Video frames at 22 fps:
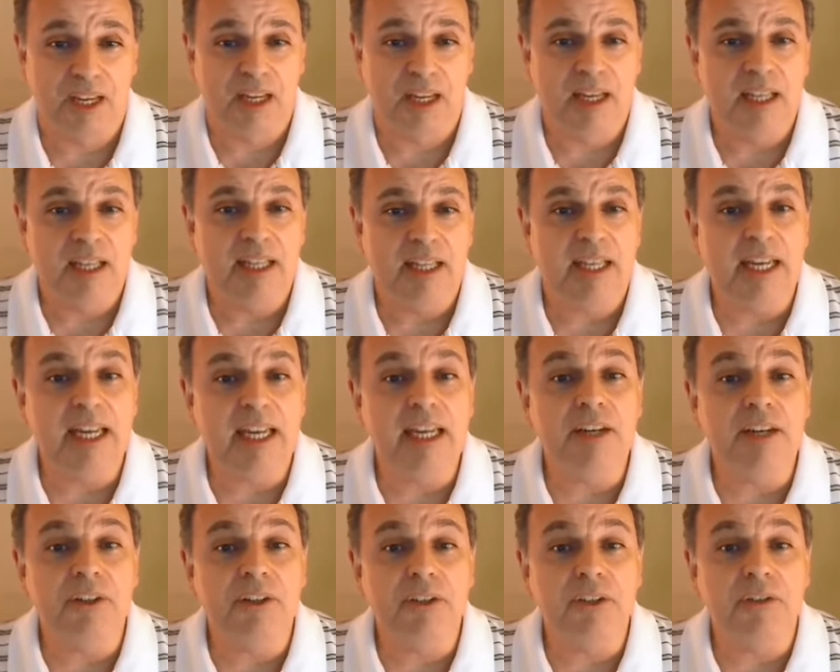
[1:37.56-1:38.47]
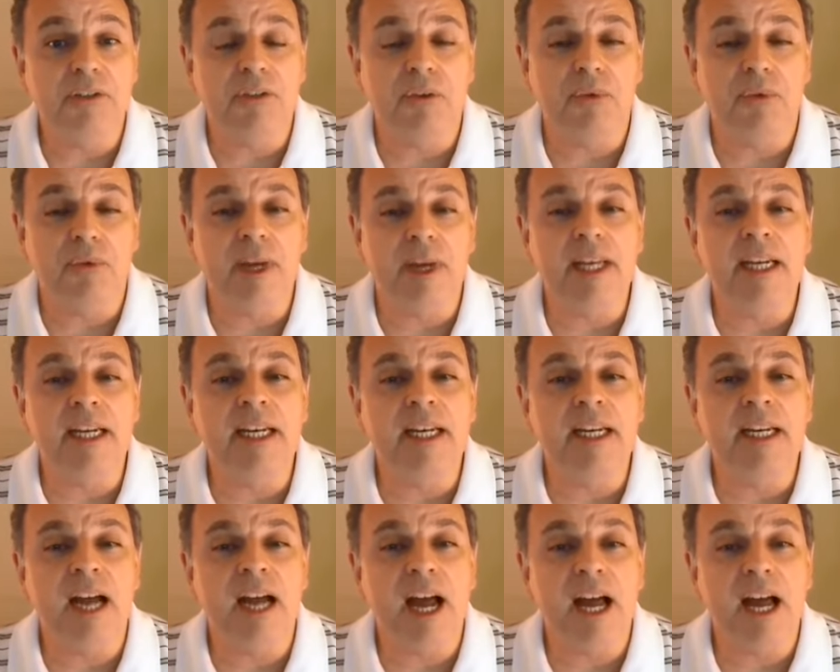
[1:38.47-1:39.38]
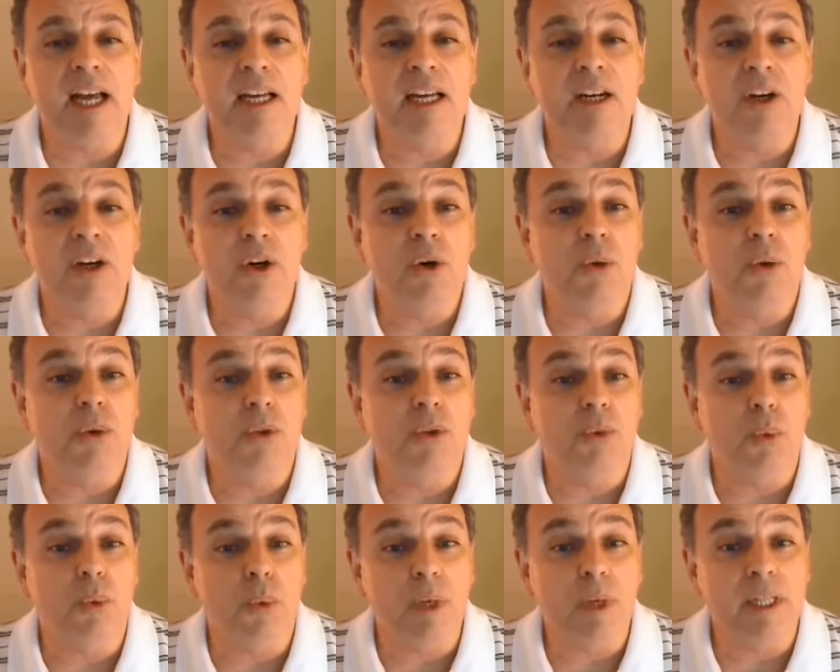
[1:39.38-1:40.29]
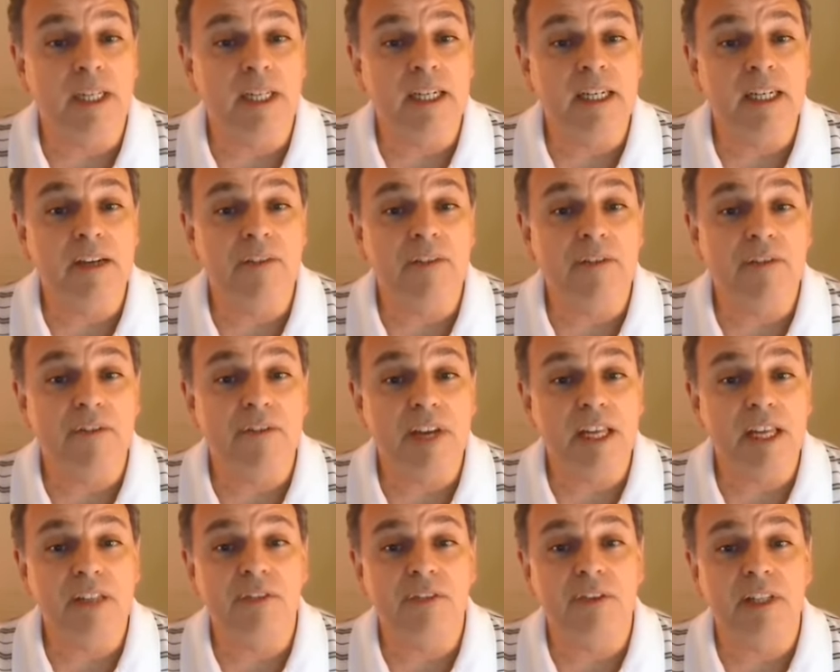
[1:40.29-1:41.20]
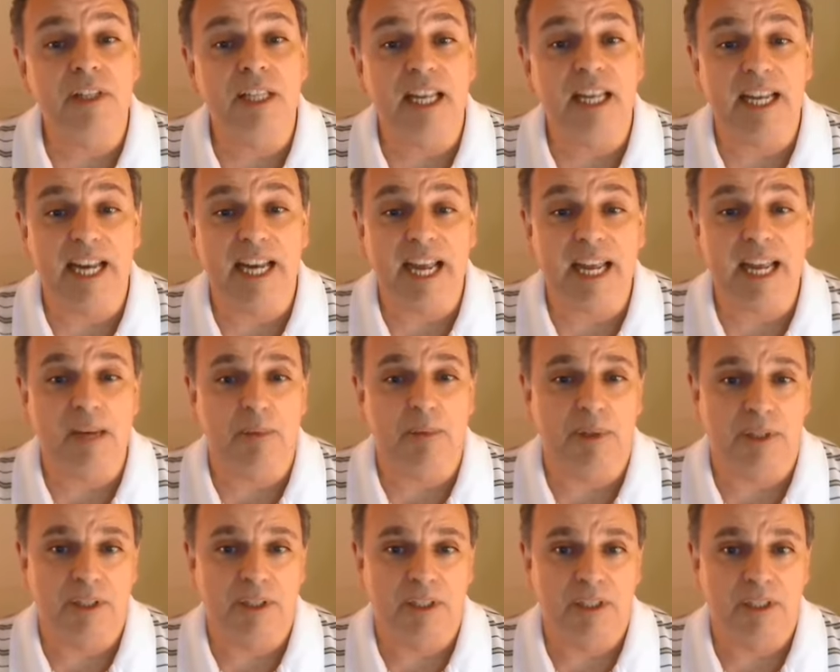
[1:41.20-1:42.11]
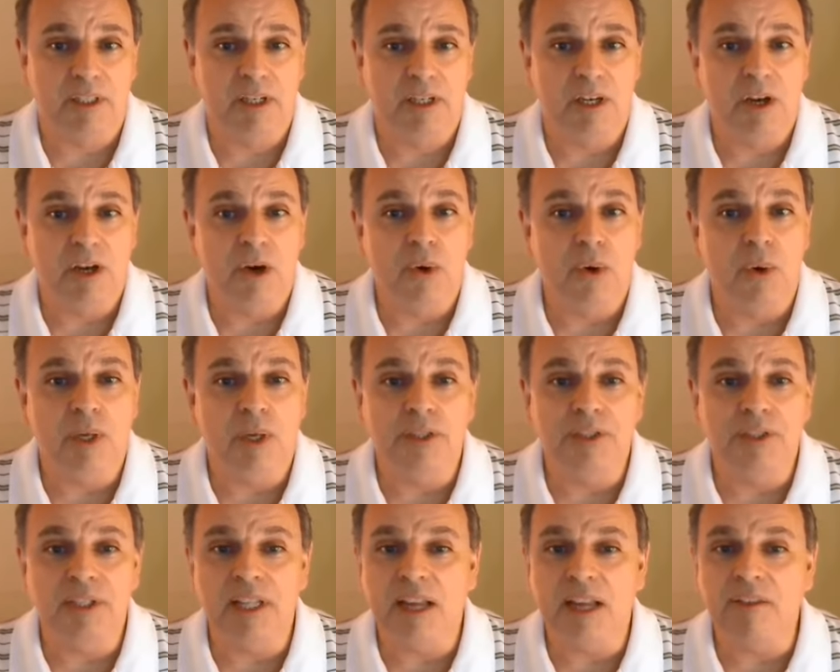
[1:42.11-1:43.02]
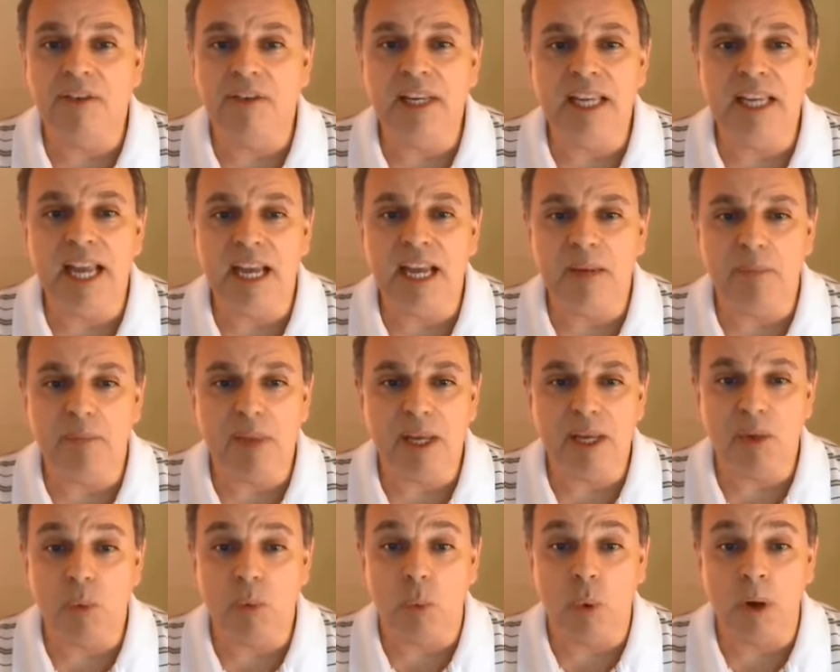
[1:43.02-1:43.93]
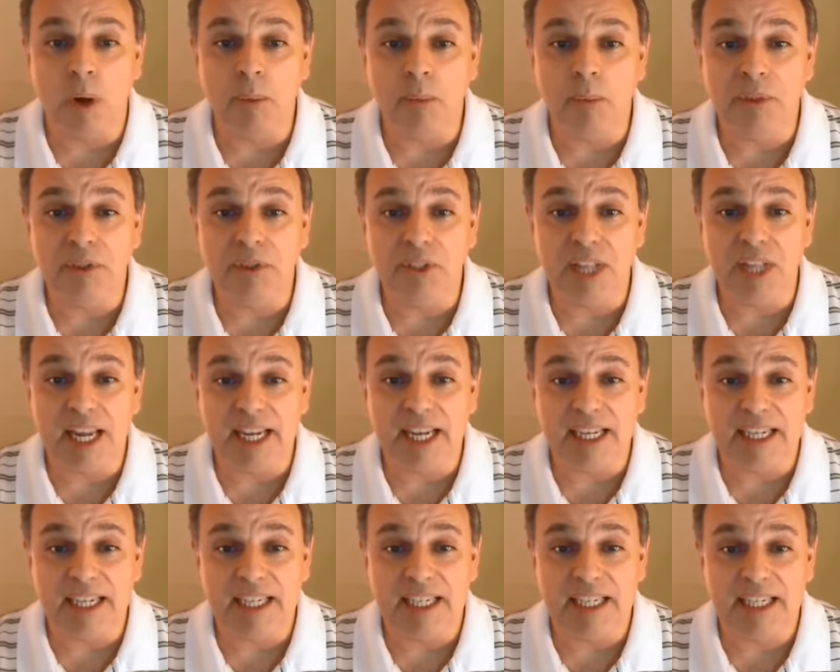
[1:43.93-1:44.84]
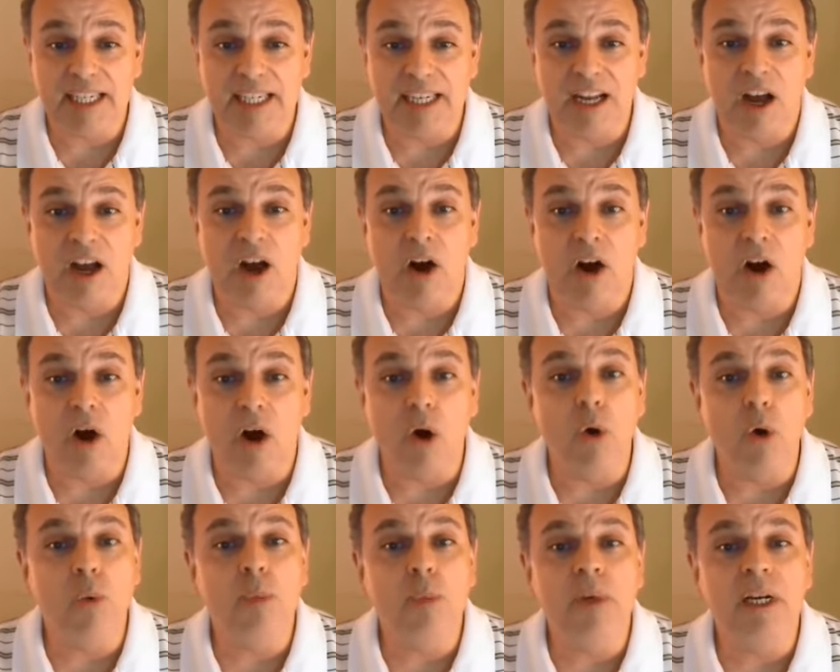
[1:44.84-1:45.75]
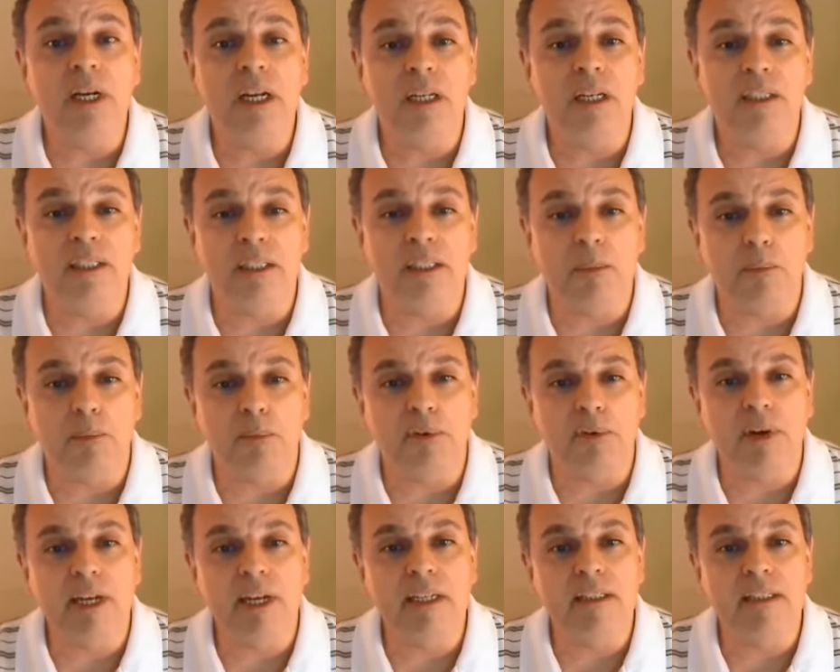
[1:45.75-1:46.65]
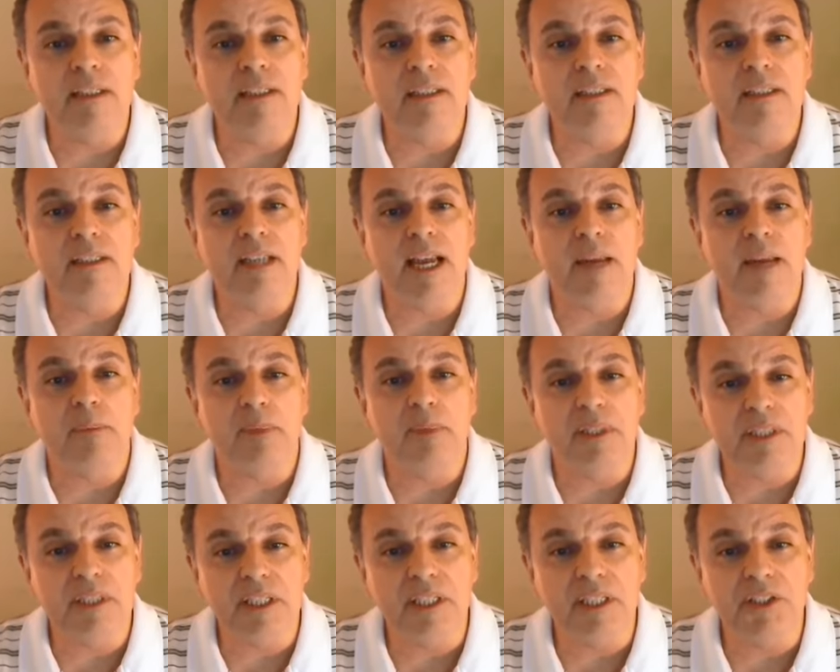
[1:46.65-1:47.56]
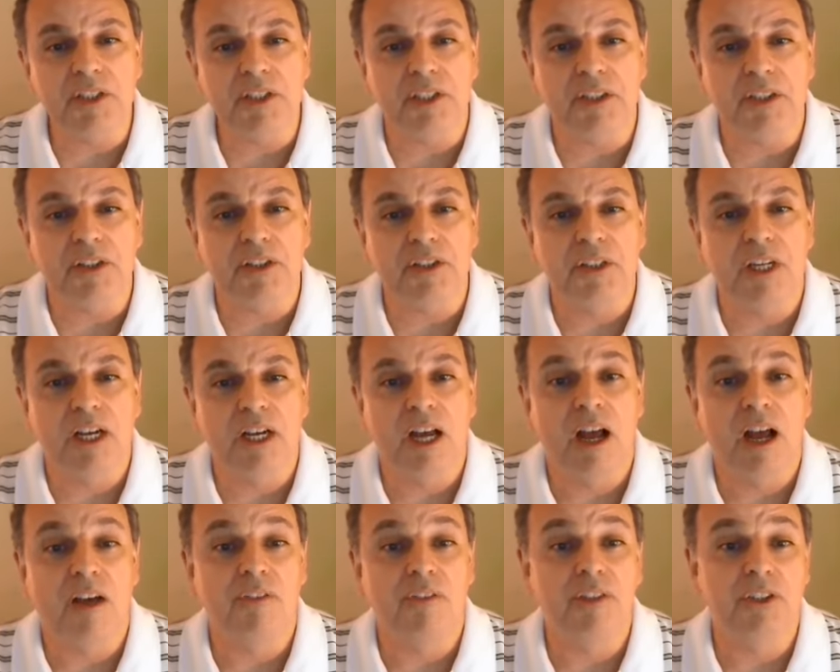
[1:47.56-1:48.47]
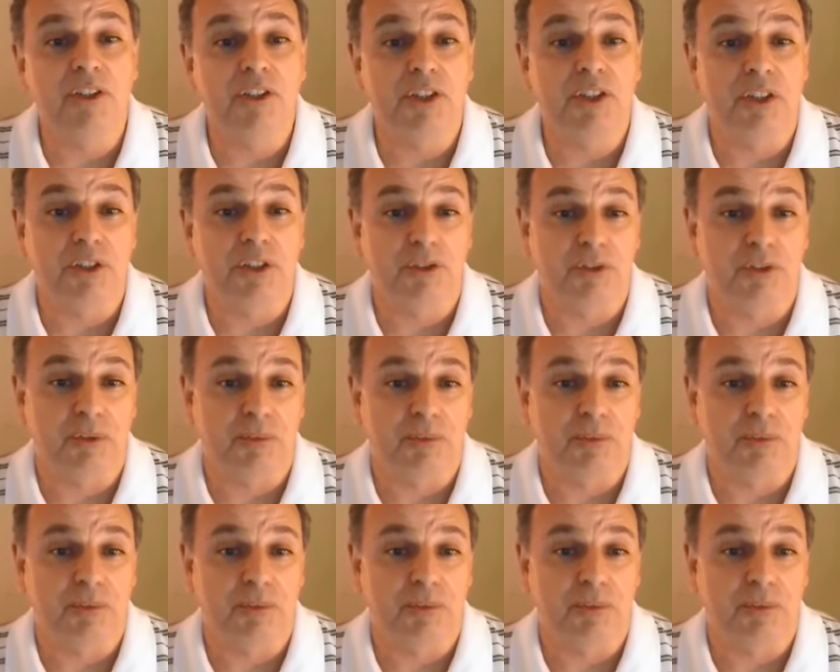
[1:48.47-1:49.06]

The ears of the reigning God who is willing, faithful, and able, who has never yet made one mistake, are open unto the praises and petitions of His children.